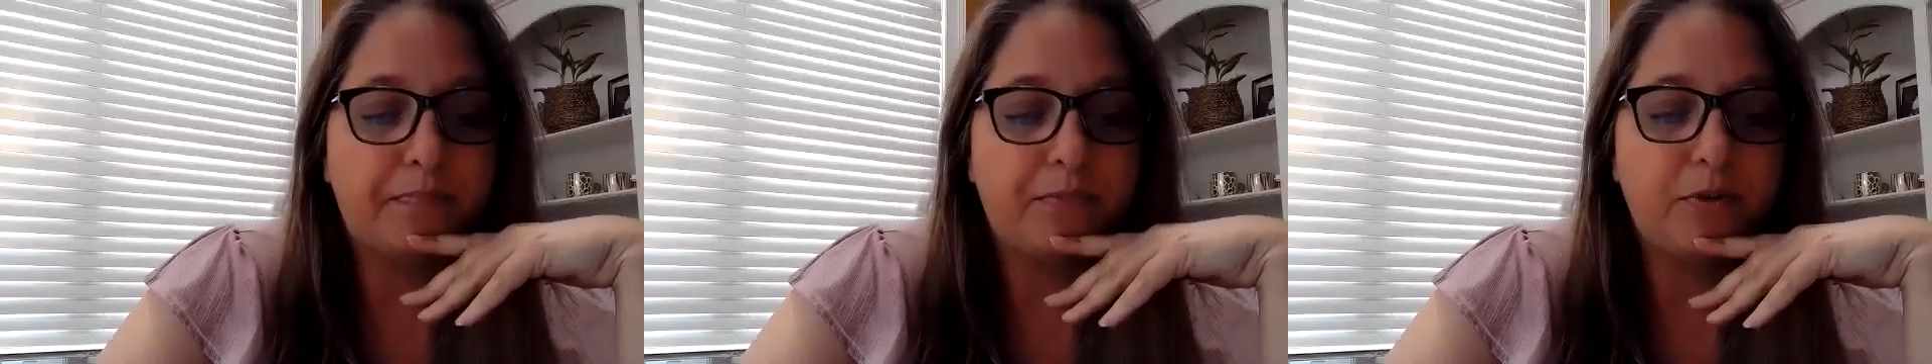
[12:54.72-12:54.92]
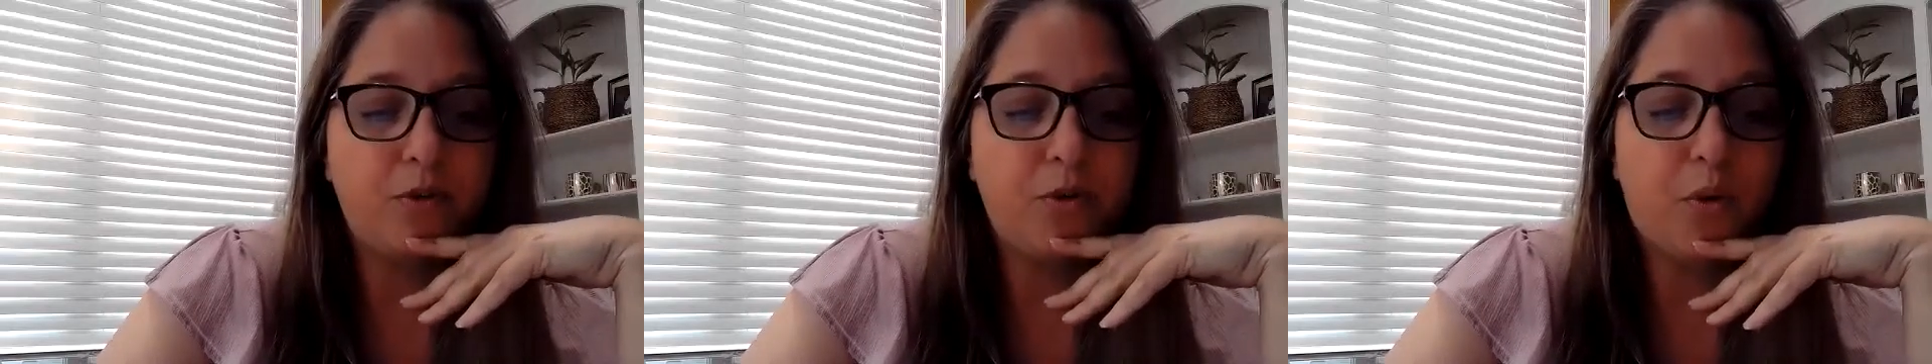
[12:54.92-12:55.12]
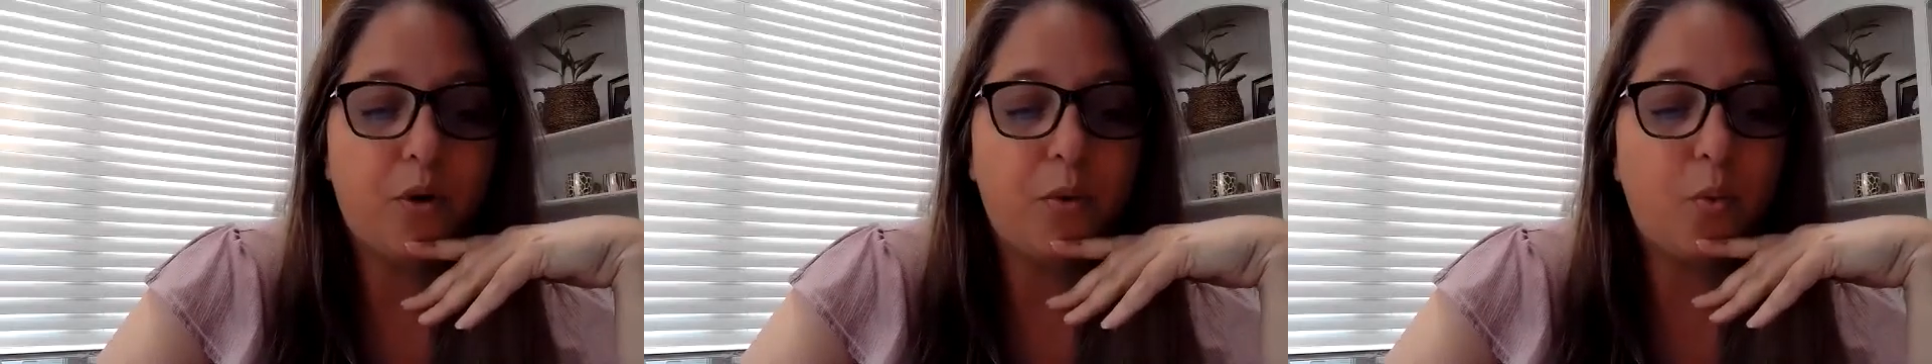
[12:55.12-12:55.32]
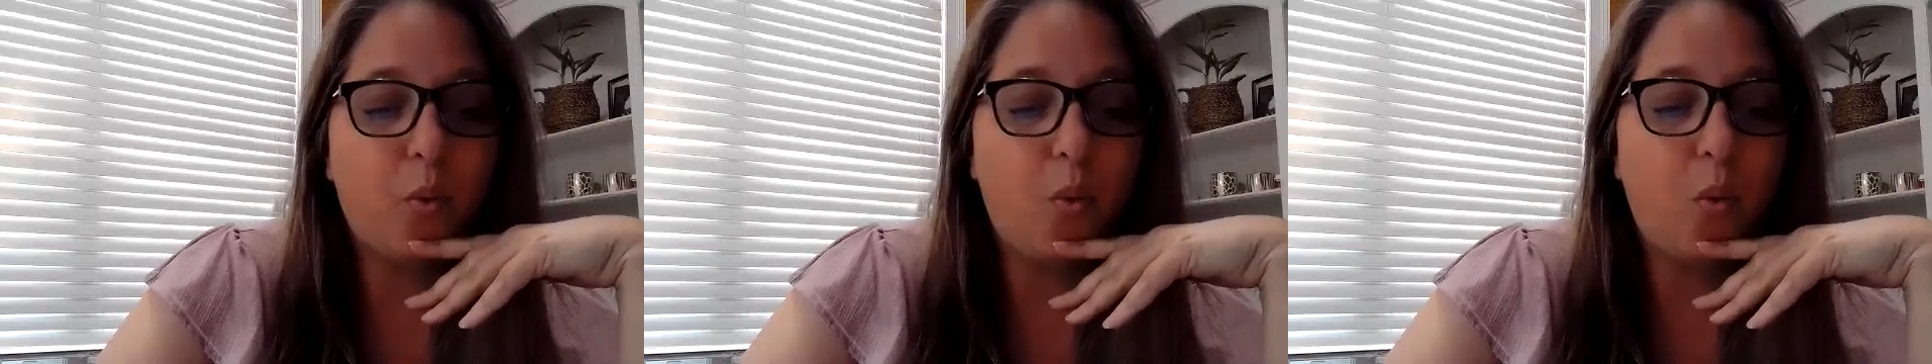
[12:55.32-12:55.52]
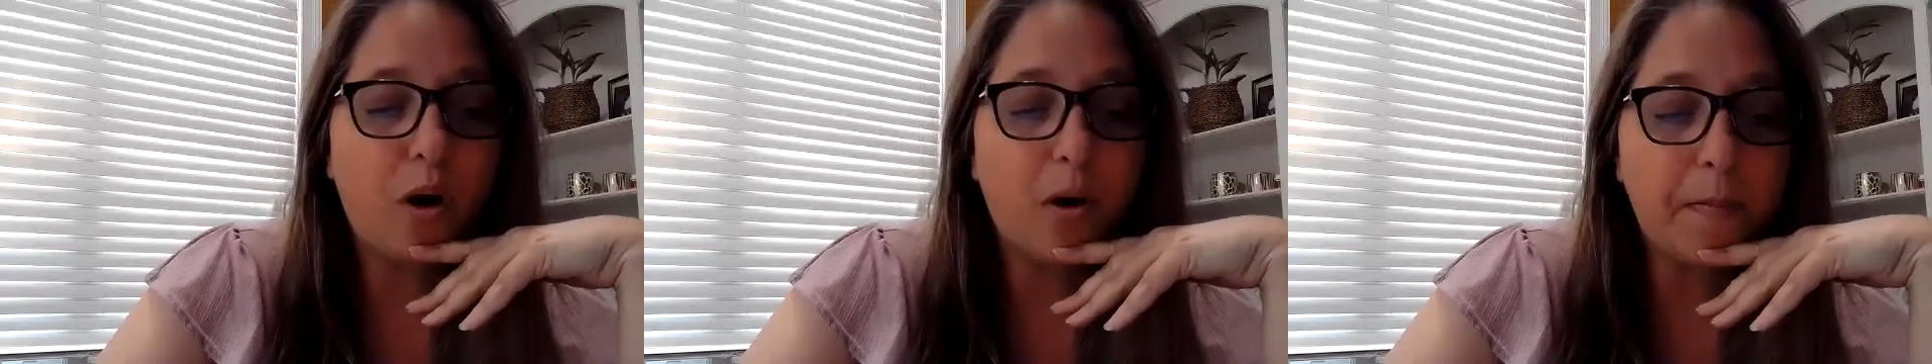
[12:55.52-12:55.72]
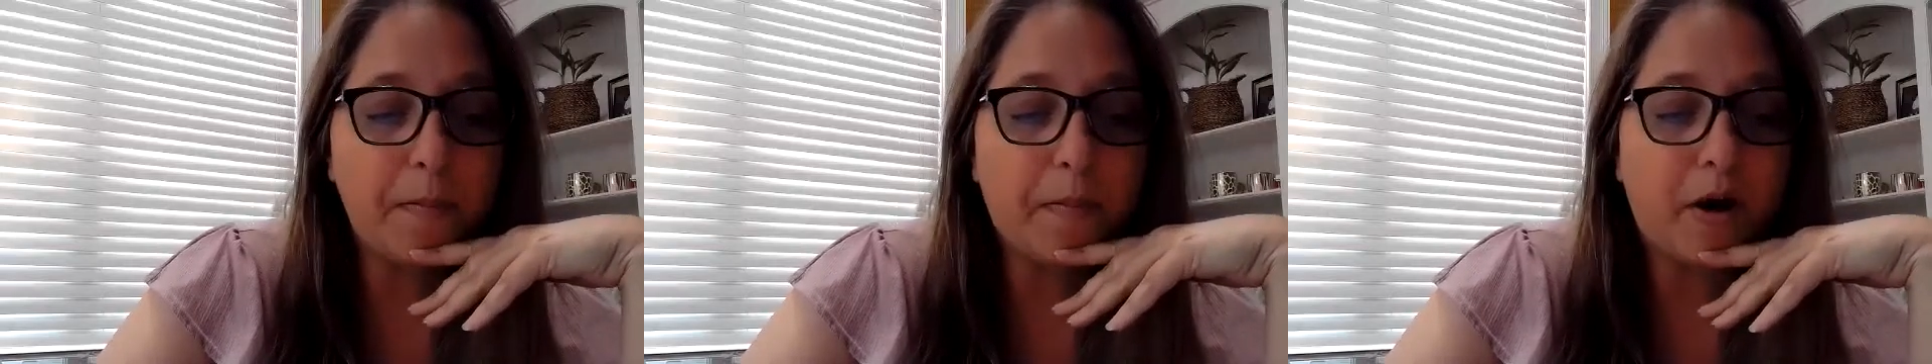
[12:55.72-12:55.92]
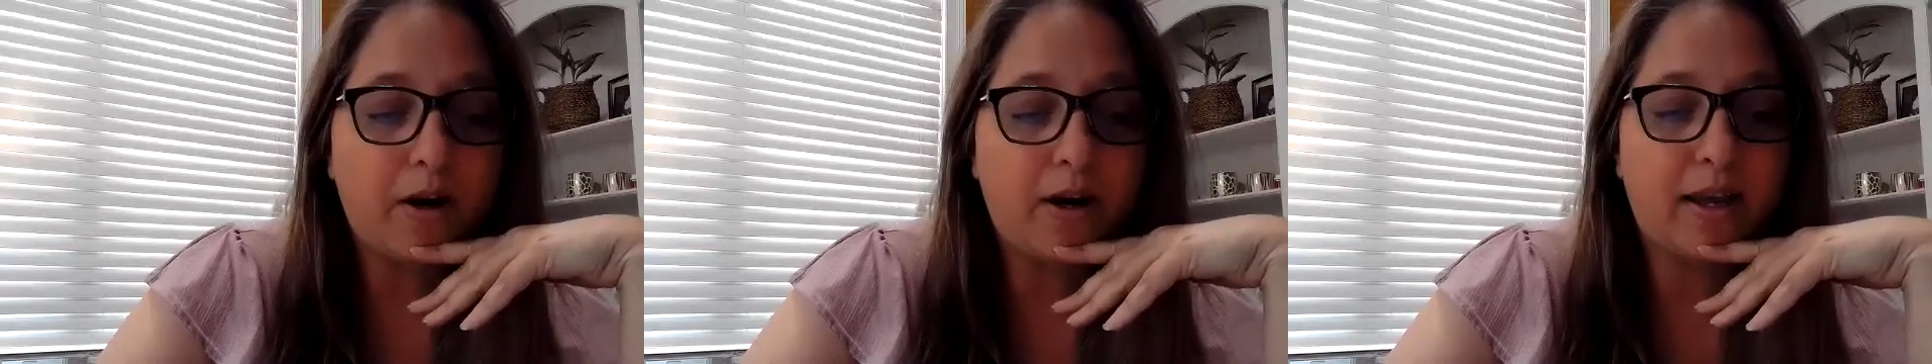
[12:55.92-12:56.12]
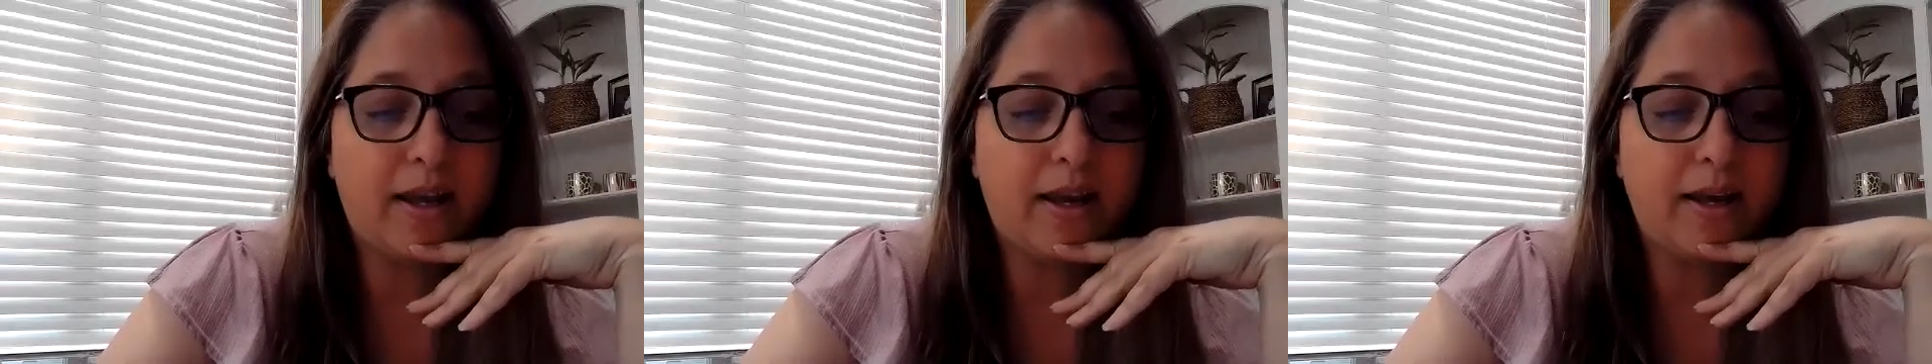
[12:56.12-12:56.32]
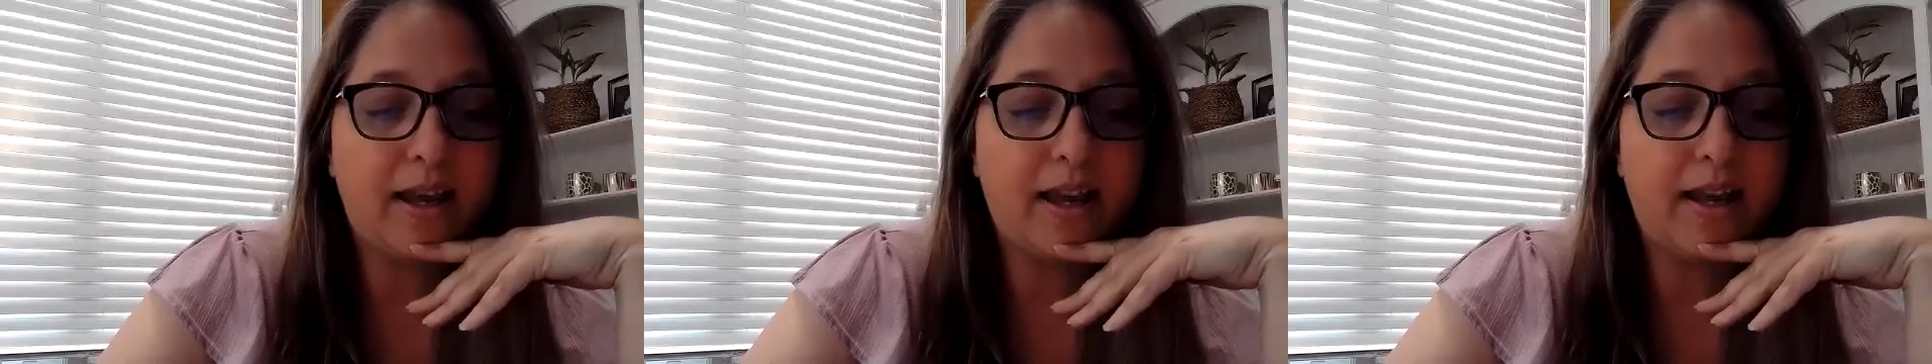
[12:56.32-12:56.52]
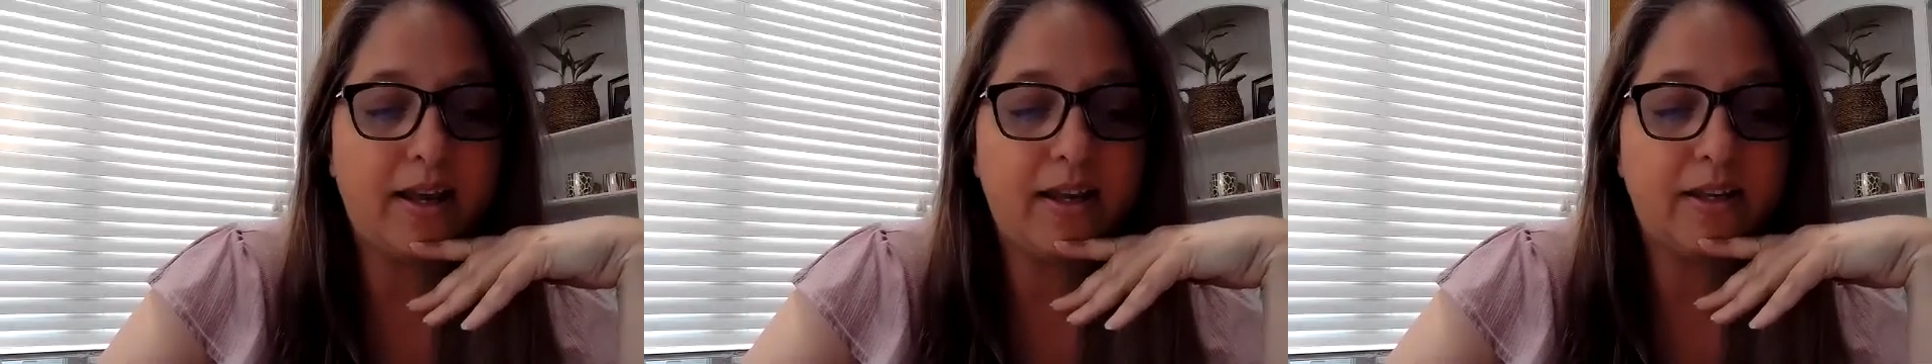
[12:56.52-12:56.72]
Your warm market
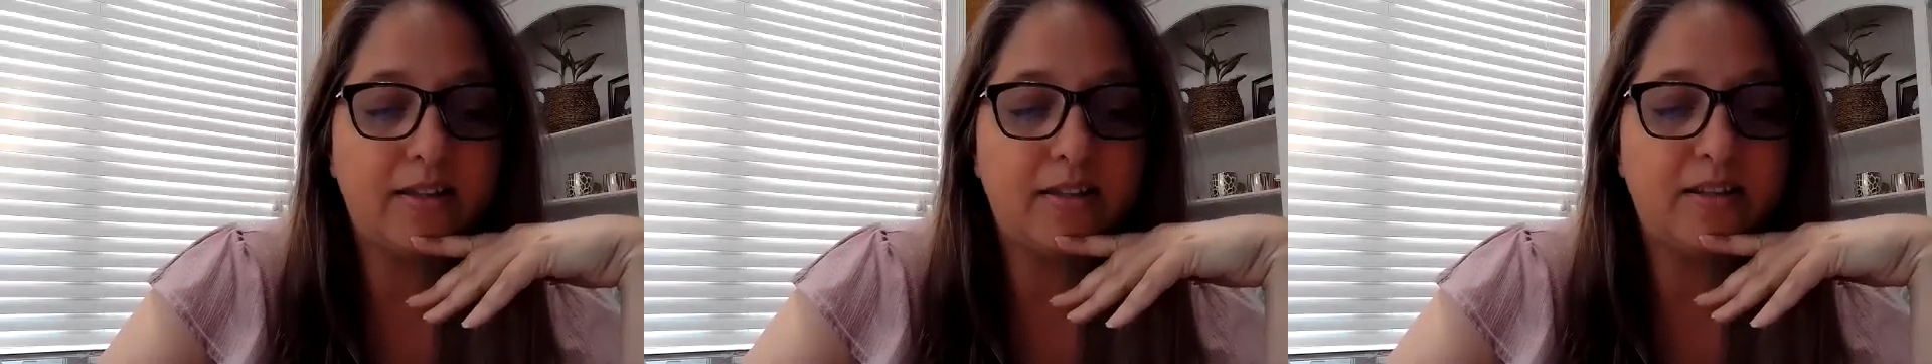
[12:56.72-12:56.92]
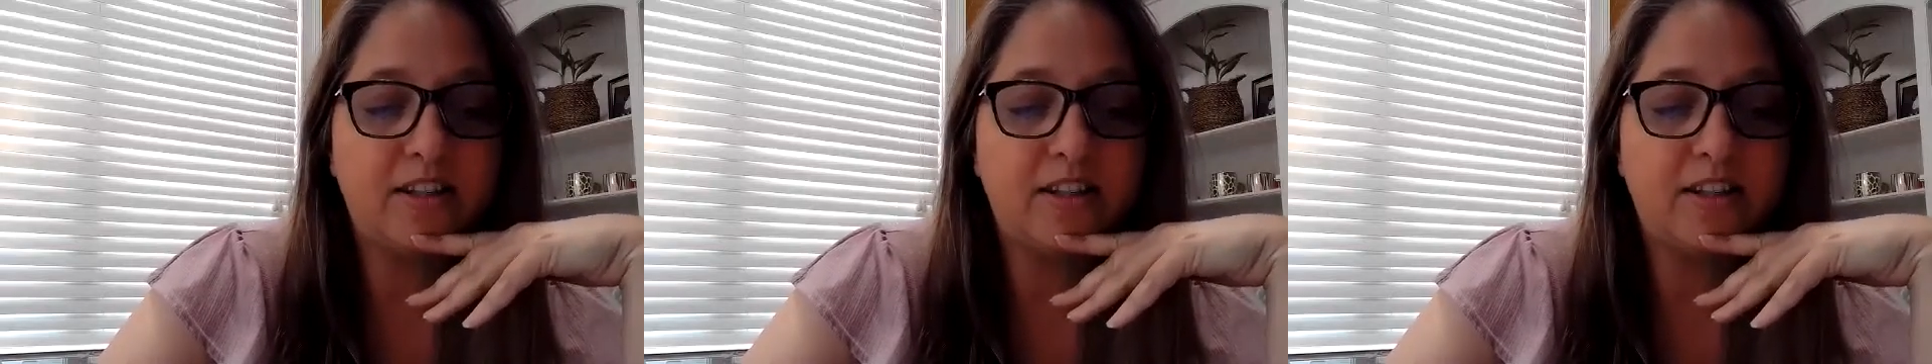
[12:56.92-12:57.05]
can